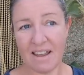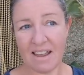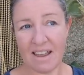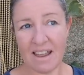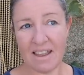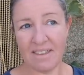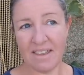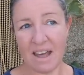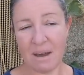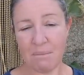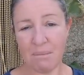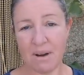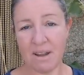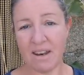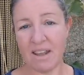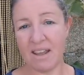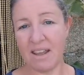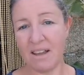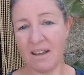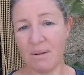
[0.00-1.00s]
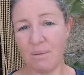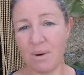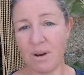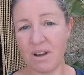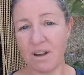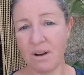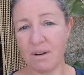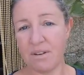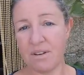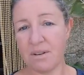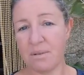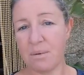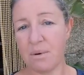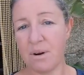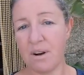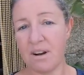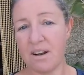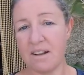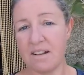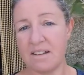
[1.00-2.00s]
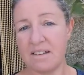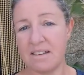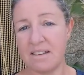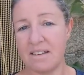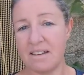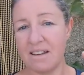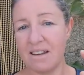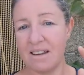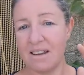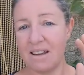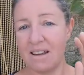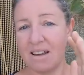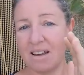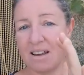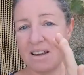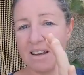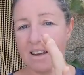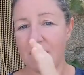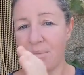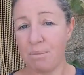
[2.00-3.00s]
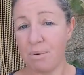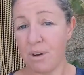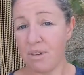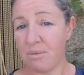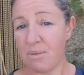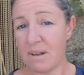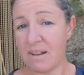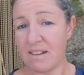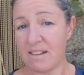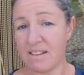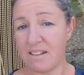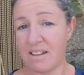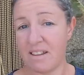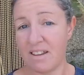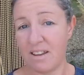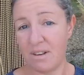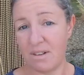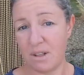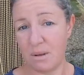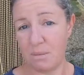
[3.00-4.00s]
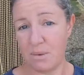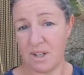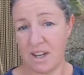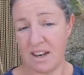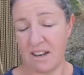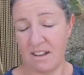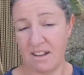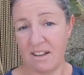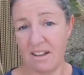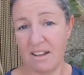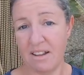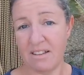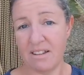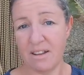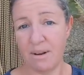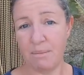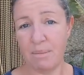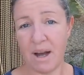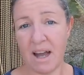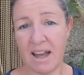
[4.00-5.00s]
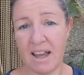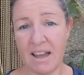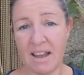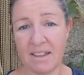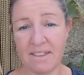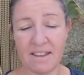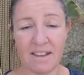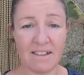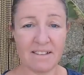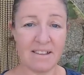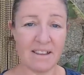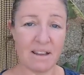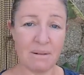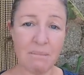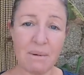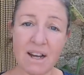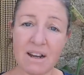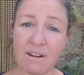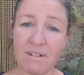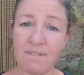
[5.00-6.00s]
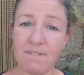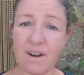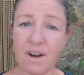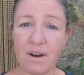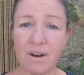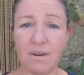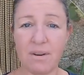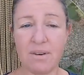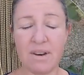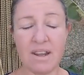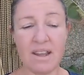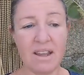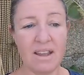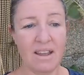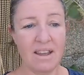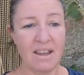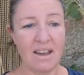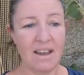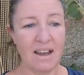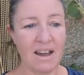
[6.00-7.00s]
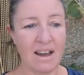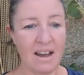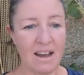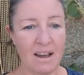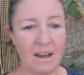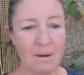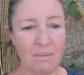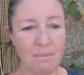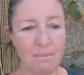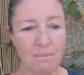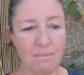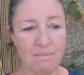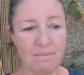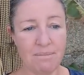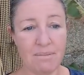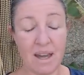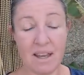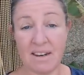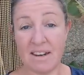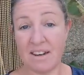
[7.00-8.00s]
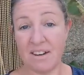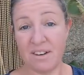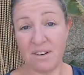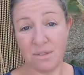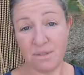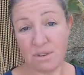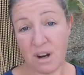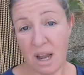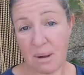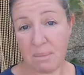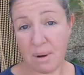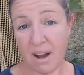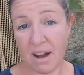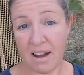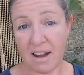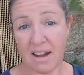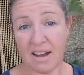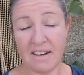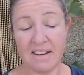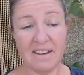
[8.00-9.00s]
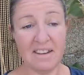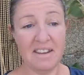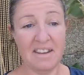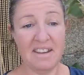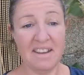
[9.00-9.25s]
and that money will go towards improvements to the YouTube channel. So buying things like a microphone, I needed a new tripod,